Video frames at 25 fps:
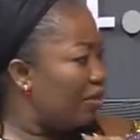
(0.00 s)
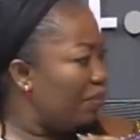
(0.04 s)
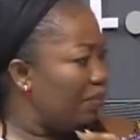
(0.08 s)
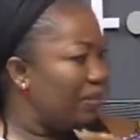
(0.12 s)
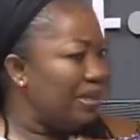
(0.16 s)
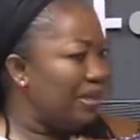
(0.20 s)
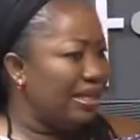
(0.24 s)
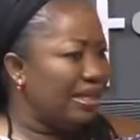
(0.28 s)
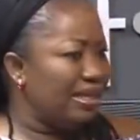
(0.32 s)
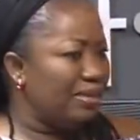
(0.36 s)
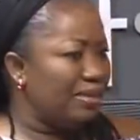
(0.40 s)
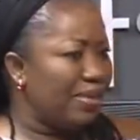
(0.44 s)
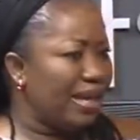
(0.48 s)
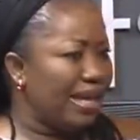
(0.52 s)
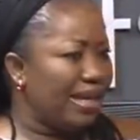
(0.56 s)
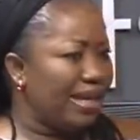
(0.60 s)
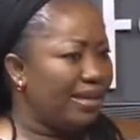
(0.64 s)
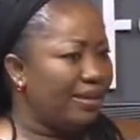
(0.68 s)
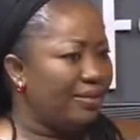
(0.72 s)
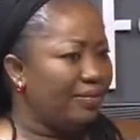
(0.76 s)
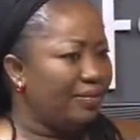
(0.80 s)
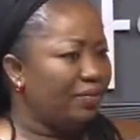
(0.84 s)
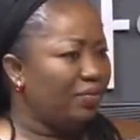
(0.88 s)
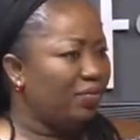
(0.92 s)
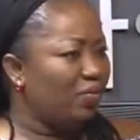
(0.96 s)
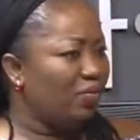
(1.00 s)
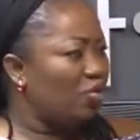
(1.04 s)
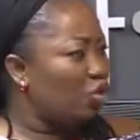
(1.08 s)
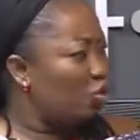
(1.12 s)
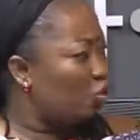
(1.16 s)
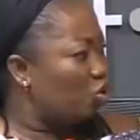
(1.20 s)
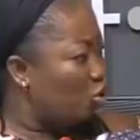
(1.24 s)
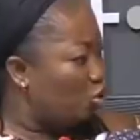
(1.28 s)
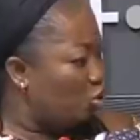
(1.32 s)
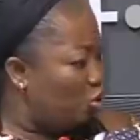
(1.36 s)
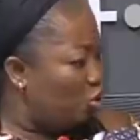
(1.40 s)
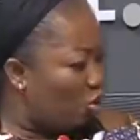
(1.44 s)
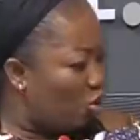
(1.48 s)
policemen
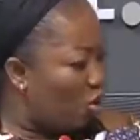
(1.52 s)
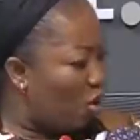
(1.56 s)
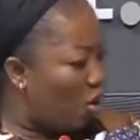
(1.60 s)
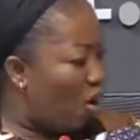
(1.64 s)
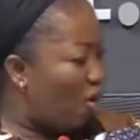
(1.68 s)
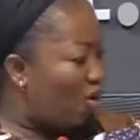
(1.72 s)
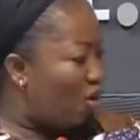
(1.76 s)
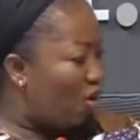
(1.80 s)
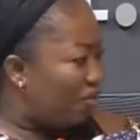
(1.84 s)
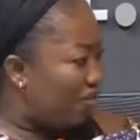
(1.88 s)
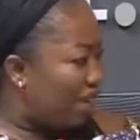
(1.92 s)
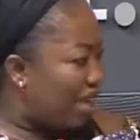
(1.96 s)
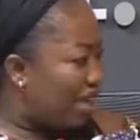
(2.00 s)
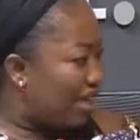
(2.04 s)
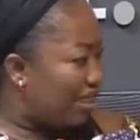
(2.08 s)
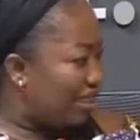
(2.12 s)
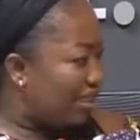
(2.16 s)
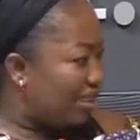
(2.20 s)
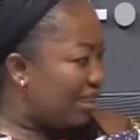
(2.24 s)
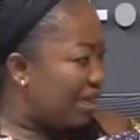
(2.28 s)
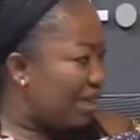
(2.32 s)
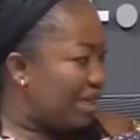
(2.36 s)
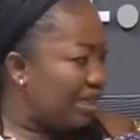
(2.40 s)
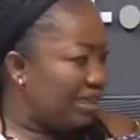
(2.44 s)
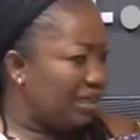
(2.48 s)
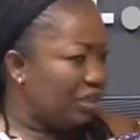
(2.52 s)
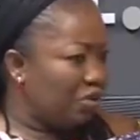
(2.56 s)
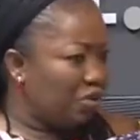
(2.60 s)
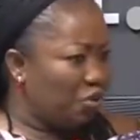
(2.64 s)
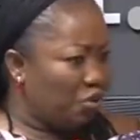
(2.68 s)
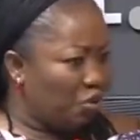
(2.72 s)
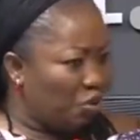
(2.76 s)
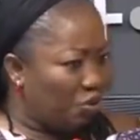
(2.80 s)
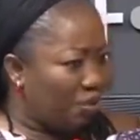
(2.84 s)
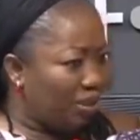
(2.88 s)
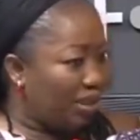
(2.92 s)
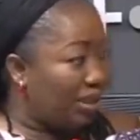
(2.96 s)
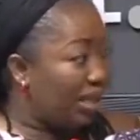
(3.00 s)
to do all of that, they,
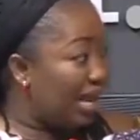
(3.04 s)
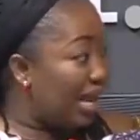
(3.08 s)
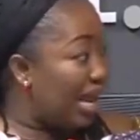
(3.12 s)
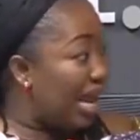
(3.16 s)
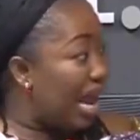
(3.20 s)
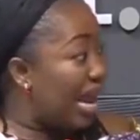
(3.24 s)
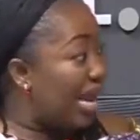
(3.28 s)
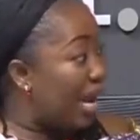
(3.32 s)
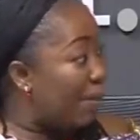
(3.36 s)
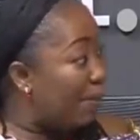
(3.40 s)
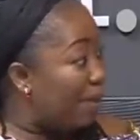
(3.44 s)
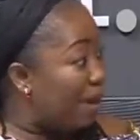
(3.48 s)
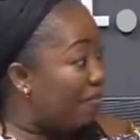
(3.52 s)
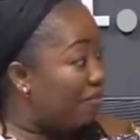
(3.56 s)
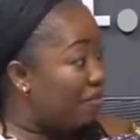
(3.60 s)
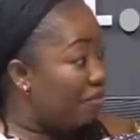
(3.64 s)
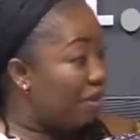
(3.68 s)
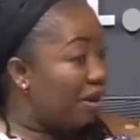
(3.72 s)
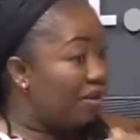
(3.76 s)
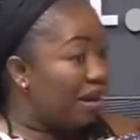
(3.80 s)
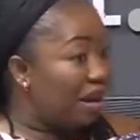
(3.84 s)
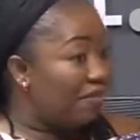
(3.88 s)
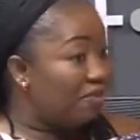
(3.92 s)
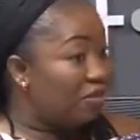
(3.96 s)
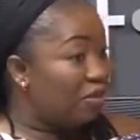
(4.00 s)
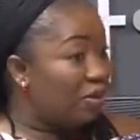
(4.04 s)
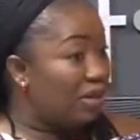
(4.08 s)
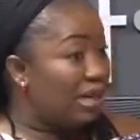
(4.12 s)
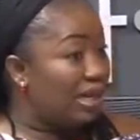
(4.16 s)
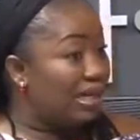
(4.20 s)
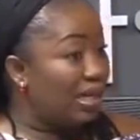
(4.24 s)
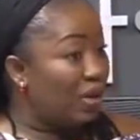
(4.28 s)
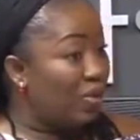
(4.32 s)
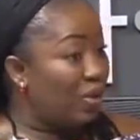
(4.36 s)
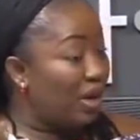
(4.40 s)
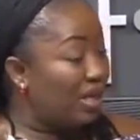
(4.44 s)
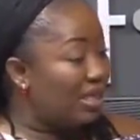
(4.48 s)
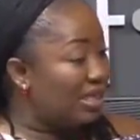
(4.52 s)
to be there. And apart from that, I've told that
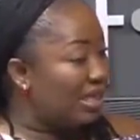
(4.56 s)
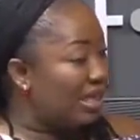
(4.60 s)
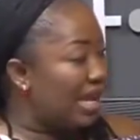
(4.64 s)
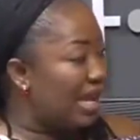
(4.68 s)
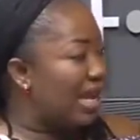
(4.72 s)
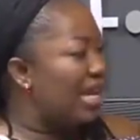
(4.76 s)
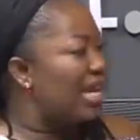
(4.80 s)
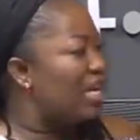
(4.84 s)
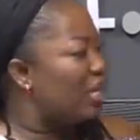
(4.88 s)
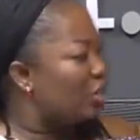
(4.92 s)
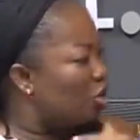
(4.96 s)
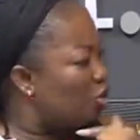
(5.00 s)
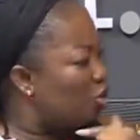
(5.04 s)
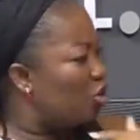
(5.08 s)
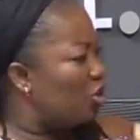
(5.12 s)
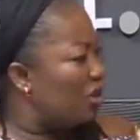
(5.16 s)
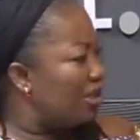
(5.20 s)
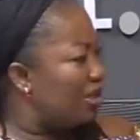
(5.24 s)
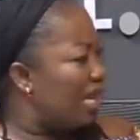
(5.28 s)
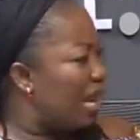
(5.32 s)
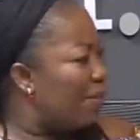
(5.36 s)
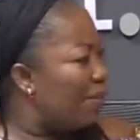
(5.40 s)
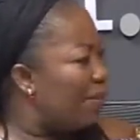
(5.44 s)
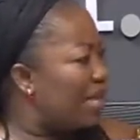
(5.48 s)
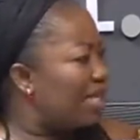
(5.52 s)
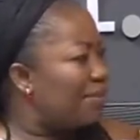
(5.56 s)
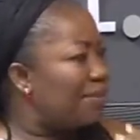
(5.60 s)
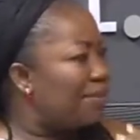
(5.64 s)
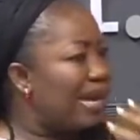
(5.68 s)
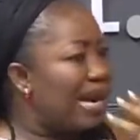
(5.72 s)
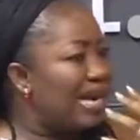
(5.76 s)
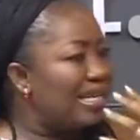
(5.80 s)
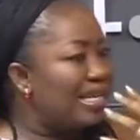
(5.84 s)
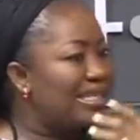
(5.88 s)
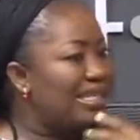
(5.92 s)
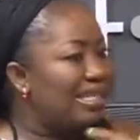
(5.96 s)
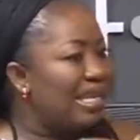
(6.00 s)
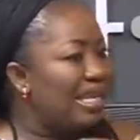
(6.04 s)
the ones there do their best, but
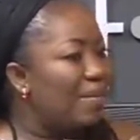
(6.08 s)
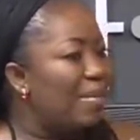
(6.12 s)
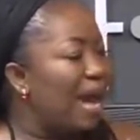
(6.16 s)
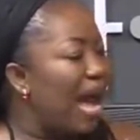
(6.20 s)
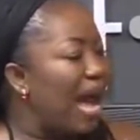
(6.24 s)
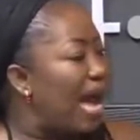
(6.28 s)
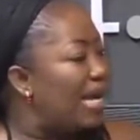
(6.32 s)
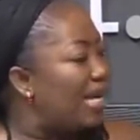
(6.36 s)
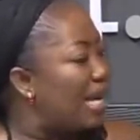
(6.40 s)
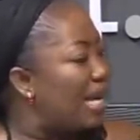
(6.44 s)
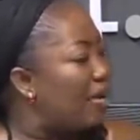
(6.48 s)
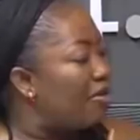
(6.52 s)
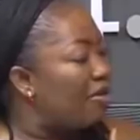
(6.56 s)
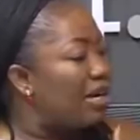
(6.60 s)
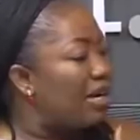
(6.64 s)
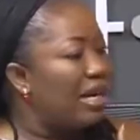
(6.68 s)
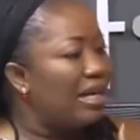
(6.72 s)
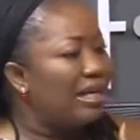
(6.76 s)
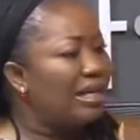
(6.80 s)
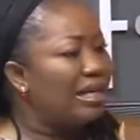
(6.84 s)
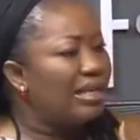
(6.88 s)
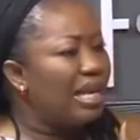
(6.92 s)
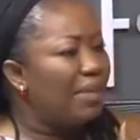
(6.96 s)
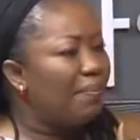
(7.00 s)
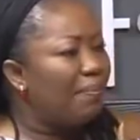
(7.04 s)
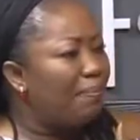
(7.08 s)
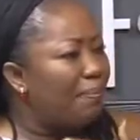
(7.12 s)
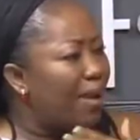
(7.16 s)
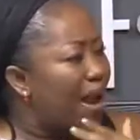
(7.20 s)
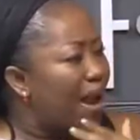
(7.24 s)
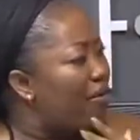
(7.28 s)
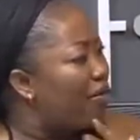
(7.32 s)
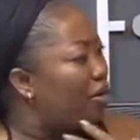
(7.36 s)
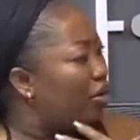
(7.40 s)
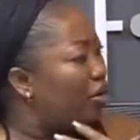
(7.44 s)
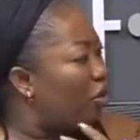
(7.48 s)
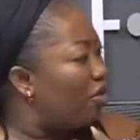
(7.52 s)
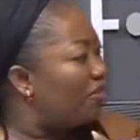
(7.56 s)
I see them at the, the
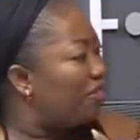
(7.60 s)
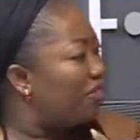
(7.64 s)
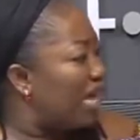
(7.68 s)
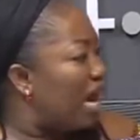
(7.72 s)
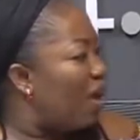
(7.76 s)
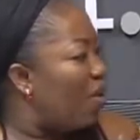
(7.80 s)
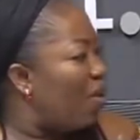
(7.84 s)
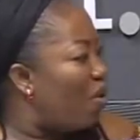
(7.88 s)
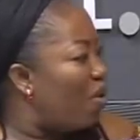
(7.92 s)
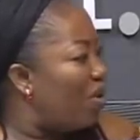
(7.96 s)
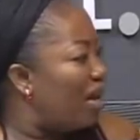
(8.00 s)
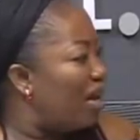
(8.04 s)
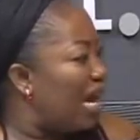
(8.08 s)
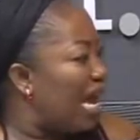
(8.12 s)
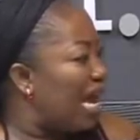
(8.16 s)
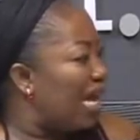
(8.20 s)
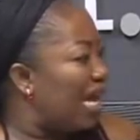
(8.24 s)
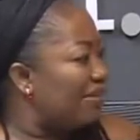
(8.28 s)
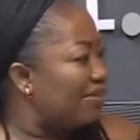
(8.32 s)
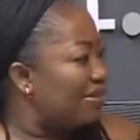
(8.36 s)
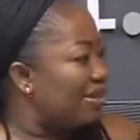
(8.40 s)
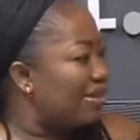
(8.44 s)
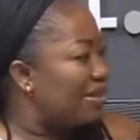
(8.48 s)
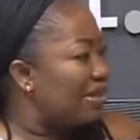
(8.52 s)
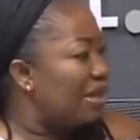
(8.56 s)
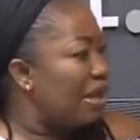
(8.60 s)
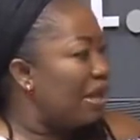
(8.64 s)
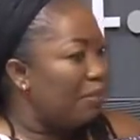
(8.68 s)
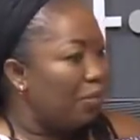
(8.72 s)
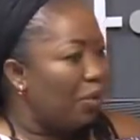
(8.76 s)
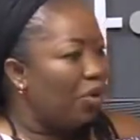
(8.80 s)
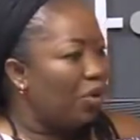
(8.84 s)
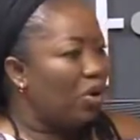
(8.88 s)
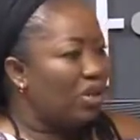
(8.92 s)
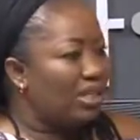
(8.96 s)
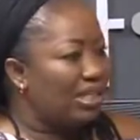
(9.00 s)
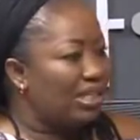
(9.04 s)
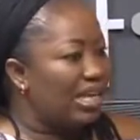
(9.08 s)
peril of their own lives
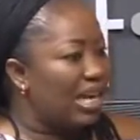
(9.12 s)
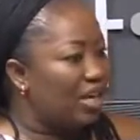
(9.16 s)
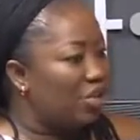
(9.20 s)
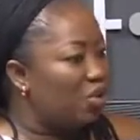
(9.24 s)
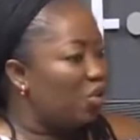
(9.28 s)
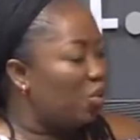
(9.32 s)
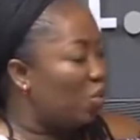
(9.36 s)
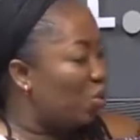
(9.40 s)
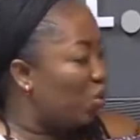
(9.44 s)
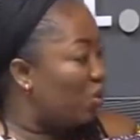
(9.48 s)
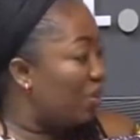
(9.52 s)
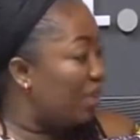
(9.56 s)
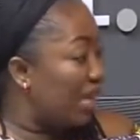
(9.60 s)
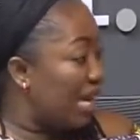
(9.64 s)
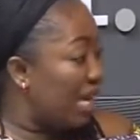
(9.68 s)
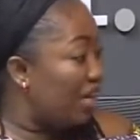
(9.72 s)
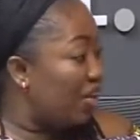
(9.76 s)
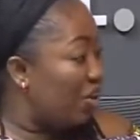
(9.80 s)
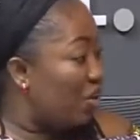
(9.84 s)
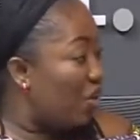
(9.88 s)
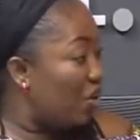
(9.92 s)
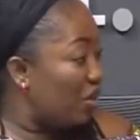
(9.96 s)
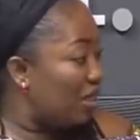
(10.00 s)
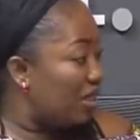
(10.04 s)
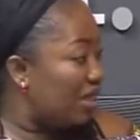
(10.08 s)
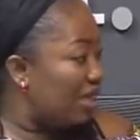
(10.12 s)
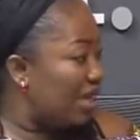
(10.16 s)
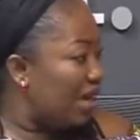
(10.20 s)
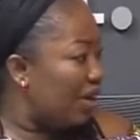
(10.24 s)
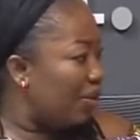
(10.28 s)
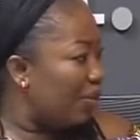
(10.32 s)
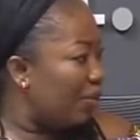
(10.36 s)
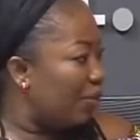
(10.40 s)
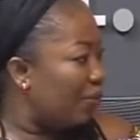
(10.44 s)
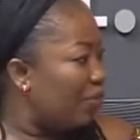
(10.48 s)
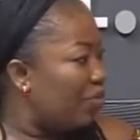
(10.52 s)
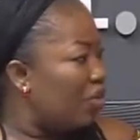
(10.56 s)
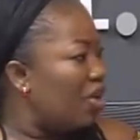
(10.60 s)
because they too could get knocked
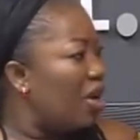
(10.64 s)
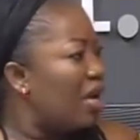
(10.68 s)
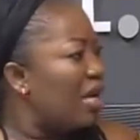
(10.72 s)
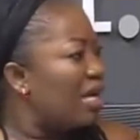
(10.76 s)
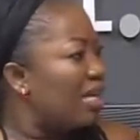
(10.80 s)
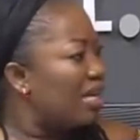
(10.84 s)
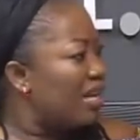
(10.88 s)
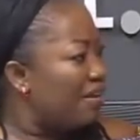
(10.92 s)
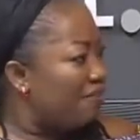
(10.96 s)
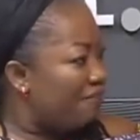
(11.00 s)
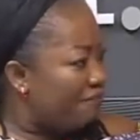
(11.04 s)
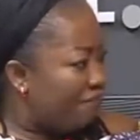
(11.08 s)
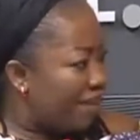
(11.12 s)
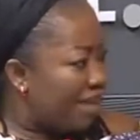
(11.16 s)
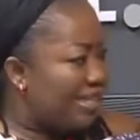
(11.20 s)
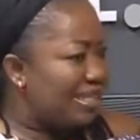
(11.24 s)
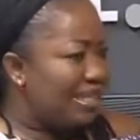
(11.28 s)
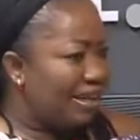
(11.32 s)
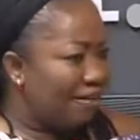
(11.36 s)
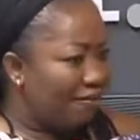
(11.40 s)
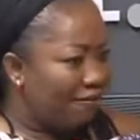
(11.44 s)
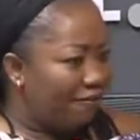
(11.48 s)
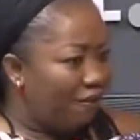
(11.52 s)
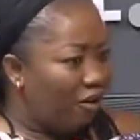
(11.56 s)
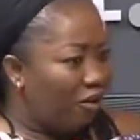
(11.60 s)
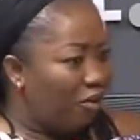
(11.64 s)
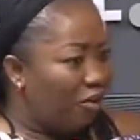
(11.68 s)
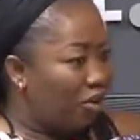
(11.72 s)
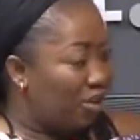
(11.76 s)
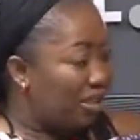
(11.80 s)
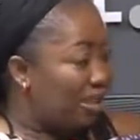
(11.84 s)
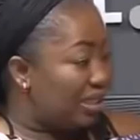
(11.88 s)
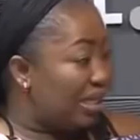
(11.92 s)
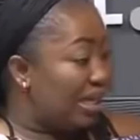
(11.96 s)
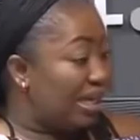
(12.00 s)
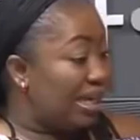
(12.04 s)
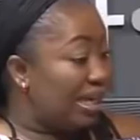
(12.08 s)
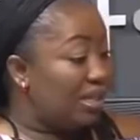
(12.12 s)
down. The first and
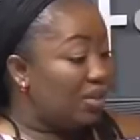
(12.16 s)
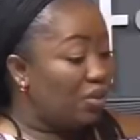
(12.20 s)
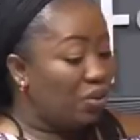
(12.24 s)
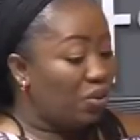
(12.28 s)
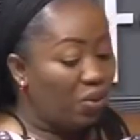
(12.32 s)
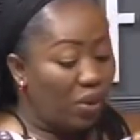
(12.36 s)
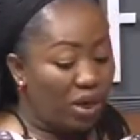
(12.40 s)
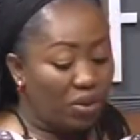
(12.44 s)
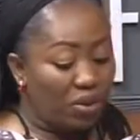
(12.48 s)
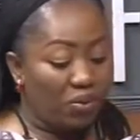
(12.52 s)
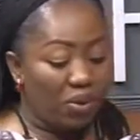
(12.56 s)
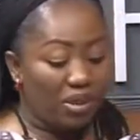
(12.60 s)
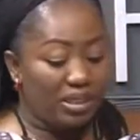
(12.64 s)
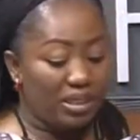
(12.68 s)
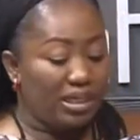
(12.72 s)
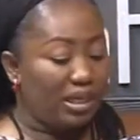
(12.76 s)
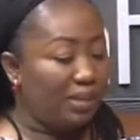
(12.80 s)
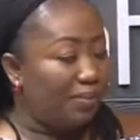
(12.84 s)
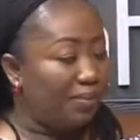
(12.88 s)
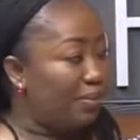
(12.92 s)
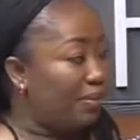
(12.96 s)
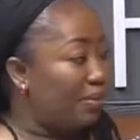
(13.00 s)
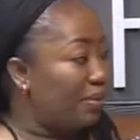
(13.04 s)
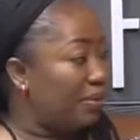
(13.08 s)
foremost thing is what but was... There's,